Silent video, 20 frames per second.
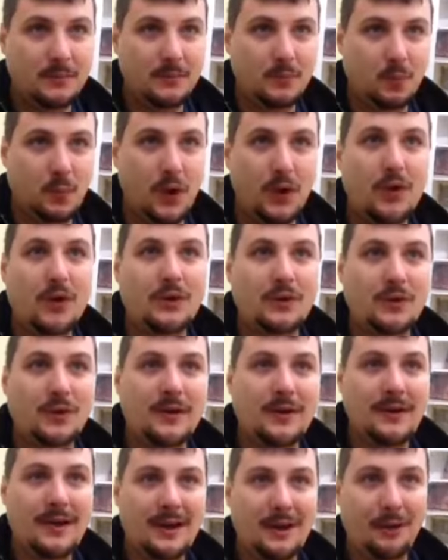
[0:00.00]
work on
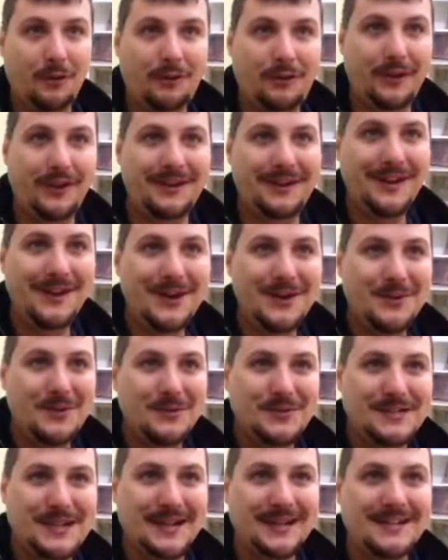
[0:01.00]
your health.
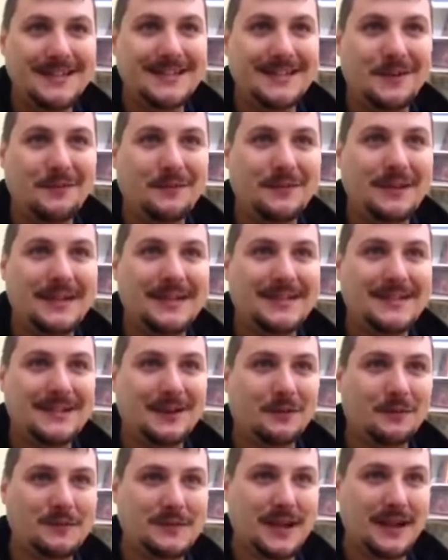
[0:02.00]
Take yourself on that
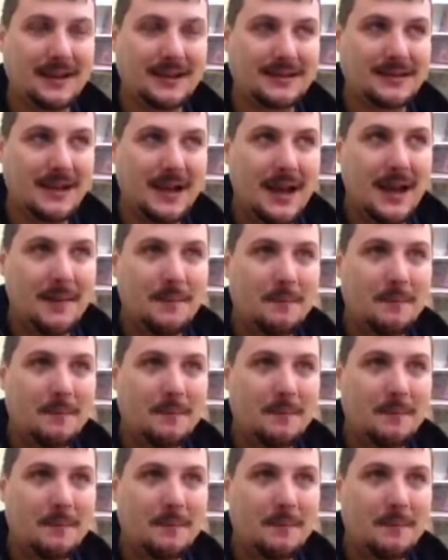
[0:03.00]
self-date.